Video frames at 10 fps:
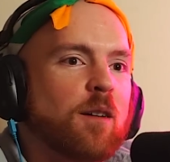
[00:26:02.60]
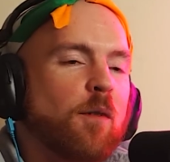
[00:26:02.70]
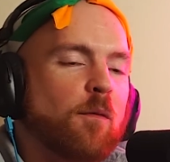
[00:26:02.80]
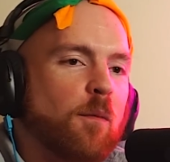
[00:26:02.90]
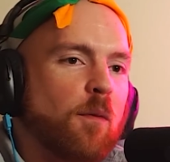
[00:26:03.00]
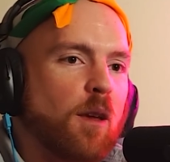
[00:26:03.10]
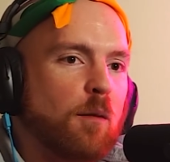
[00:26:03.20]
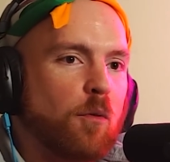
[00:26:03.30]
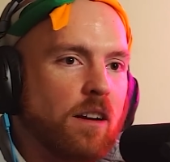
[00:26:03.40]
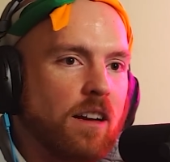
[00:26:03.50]
show. Someone from
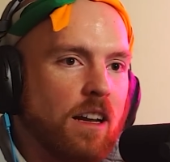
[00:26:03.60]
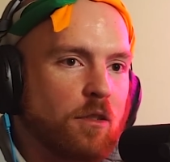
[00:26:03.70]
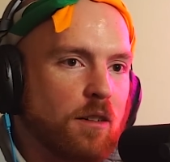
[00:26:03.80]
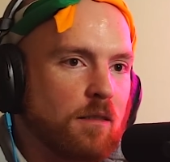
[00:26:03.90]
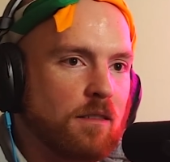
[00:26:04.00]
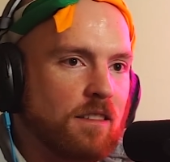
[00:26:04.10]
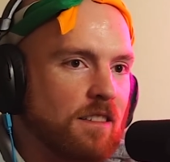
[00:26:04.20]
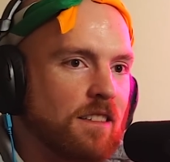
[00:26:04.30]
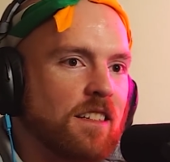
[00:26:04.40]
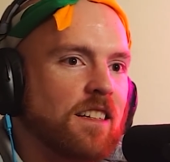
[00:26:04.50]
Thick Boy Nation?
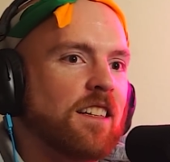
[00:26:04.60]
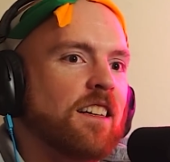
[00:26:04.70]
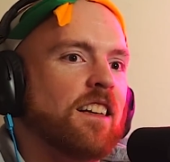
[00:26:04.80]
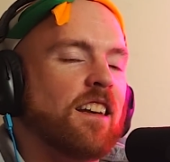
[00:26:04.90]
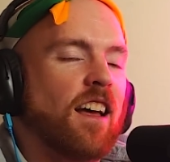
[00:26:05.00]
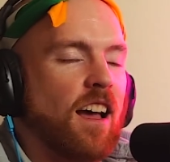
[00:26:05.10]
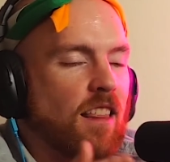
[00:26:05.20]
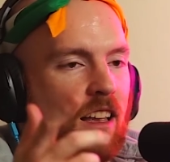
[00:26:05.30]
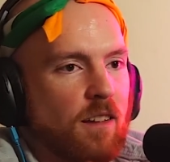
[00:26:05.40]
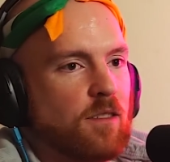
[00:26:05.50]
No, I
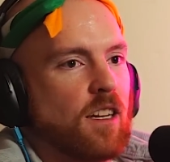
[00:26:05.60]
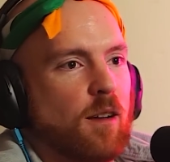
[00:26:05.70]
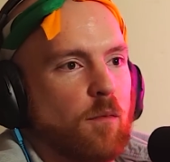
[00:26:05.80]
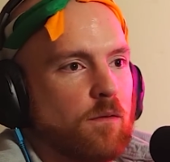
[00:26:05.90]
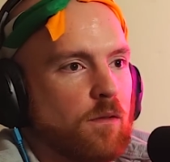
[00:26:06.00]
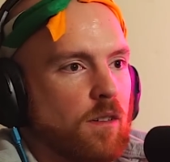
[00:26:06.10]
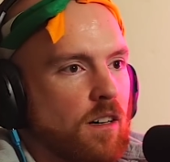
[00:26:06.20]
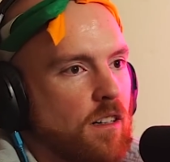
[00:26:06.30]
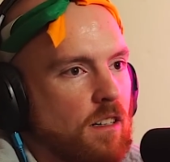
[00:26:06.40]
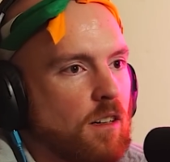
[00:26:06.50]
think I've seen him
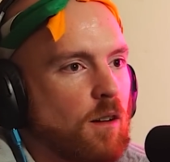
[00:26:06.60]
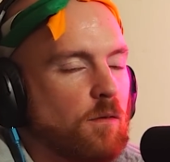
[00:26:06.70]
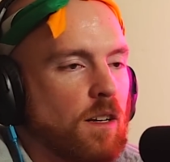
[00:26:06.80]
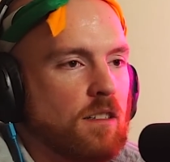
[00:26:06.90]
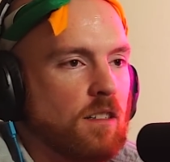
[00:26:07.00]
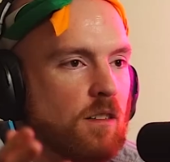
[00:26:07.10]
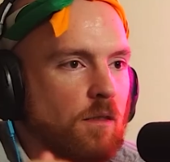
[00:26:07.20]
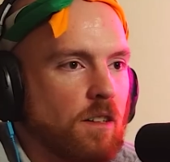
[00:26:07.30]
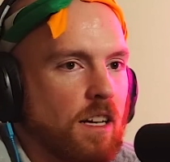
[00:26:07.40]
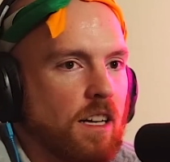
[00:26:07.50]
before. No offense to
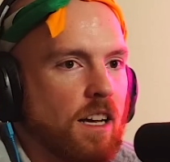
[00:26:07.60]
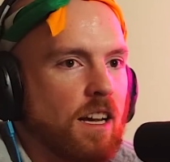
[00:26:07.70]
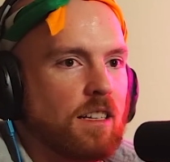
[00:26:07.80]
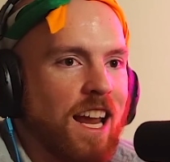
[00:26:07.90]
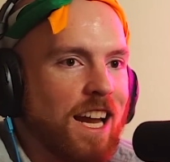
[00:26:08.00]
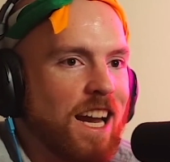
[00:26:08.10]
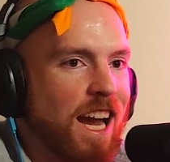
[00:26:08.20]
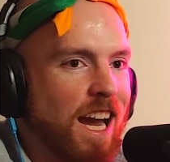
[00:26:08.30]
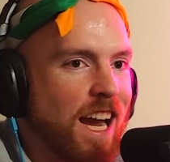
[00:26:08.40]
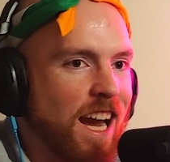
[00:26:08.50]
whoever that guy is.
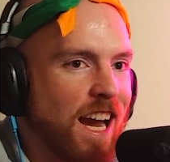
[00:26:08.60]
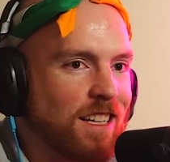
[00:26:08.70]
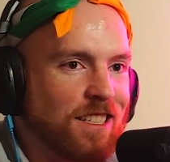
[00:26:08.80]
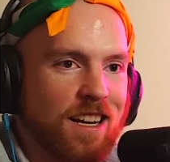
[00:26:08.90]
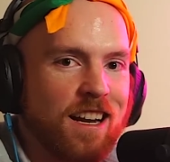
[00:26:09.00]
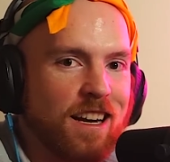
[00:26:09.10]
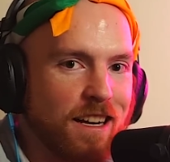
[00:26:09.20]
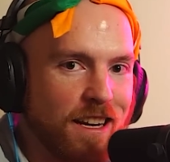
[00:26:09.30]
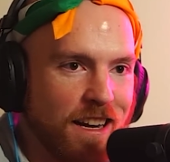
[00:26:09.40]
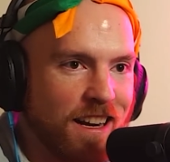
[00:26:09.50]
Tell it
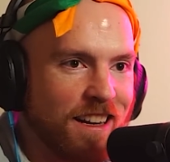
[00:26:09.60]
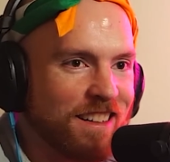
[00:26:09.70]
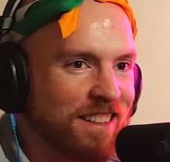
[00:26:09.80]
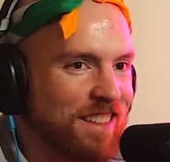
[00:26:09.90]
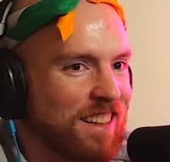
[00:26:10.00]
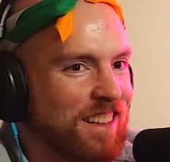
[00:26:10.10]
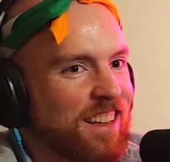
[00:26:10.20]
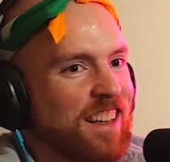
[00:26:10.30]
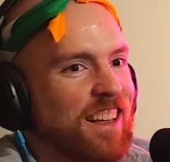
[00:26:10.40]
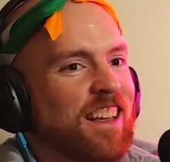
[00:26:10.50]
again.
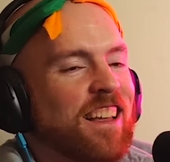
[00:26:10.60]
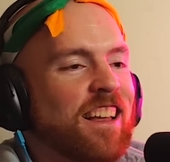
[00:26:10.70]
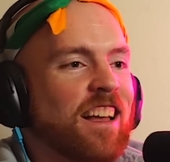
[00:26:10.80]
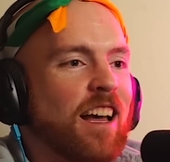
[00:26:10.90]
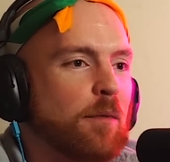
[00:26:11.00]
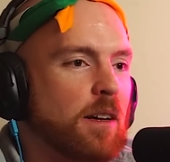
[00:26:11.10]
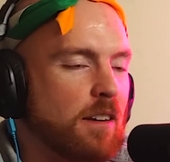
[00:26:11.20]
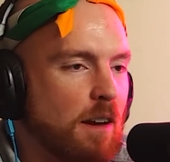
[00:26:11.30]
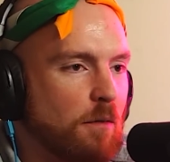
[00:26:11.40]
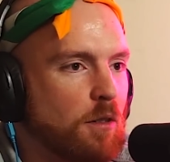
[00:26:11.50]
How about
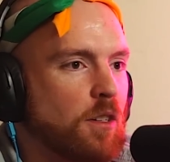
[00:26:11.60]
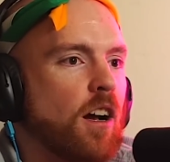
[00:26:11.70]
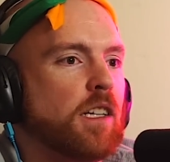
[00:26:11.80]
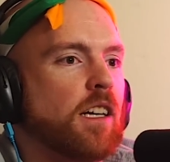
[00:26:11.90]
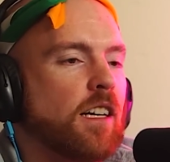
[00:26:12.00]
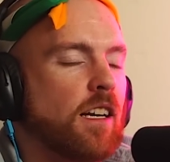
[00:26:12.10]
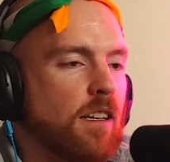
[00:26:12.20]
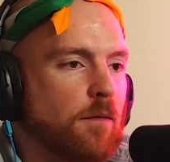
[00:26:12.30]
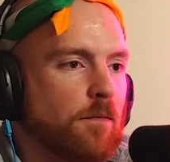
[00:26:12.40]
never talk again?